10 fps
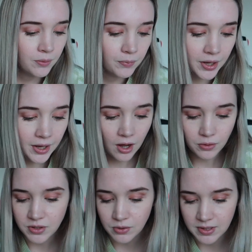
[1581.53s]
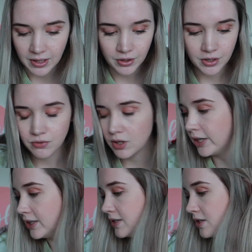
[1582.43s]
but I'll still sell those
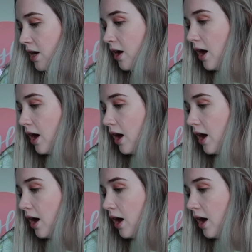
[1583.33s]
regardless.